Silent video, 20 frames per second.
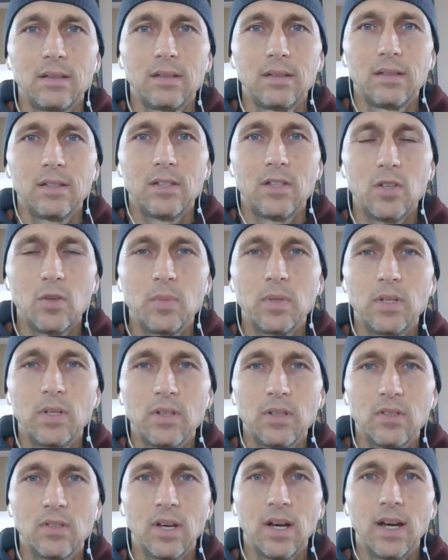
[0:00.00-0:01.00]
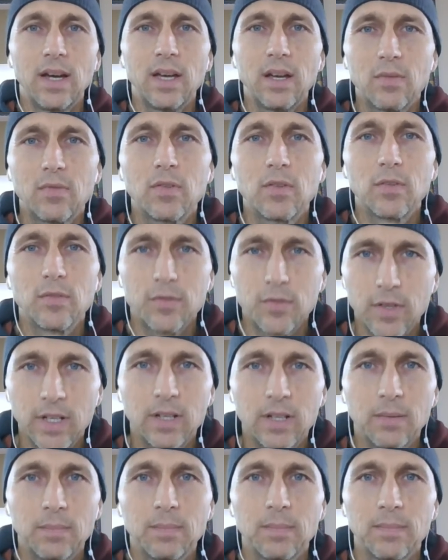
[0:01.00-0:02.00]
human desire for
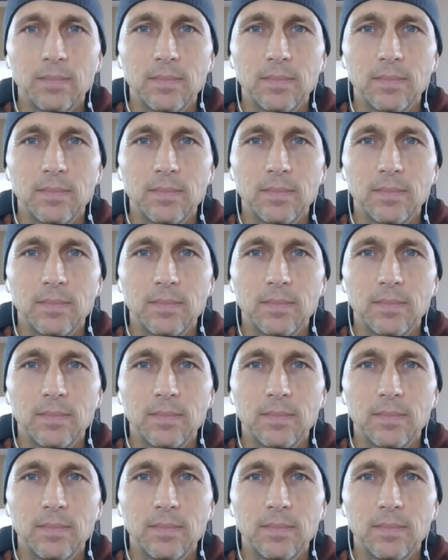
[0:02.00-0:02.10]
freedom,